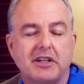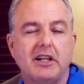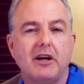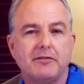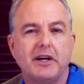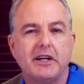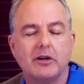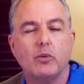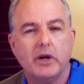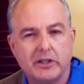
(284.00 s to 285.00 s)
to clarify
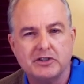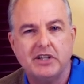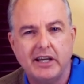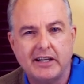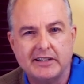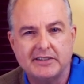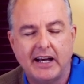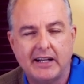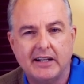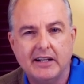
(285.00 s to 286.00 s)
here, what you're saying is
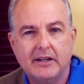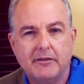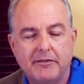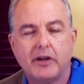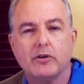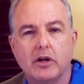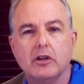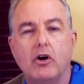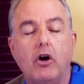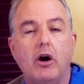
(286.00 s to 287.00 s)
that federal
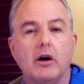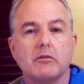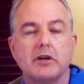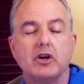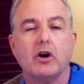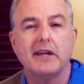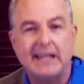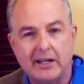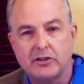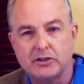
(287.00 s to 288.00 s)
law regarding
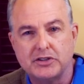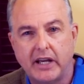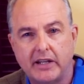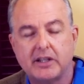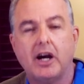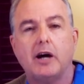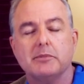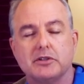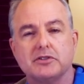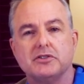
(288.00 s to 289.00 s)
interstate
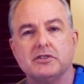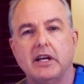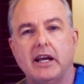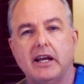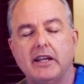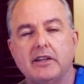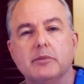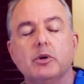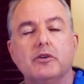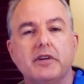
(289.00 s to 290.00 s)
commerce and the
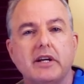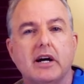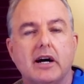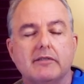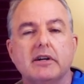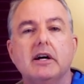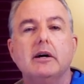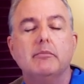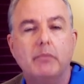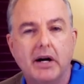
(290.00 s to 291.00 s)
moving of
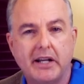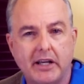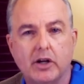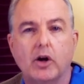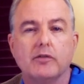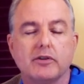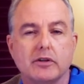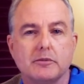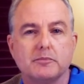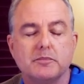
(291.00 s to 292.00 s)
money
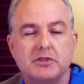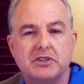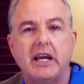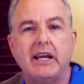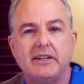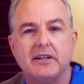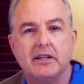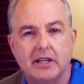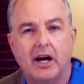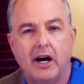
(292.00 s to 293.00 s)
over state
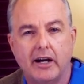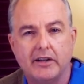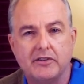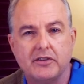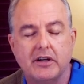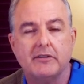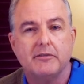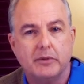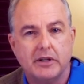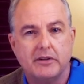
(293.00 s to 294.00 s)
lines
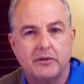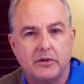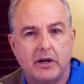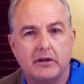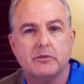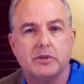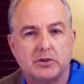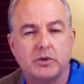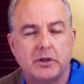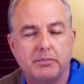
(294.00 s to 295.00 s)
which
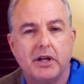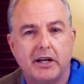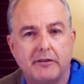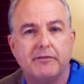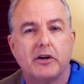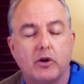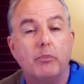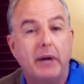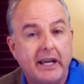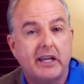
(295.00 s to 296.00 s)
would apply to federal
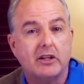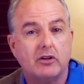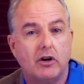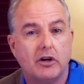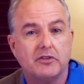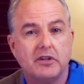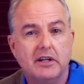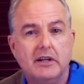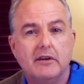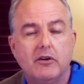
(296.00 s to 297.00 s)
banking laws,
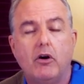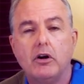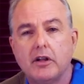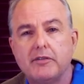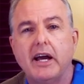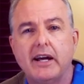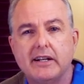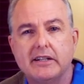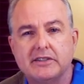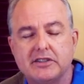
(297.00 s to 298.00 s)
all of that
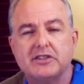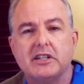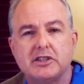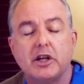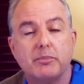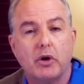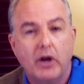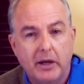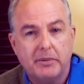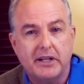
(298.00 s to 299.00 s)
is essentially
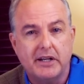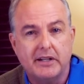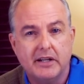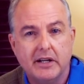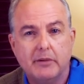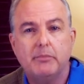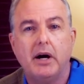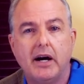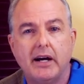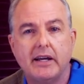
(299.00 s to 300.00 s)
prohibited
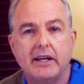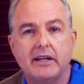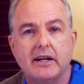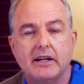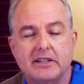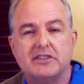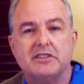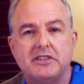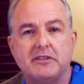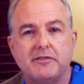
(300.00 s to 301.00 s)
by
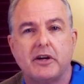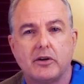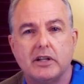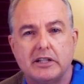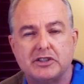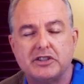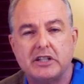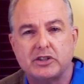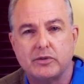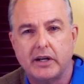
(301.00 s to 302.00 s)
existing federal
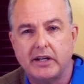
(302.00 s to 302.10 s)
legislation right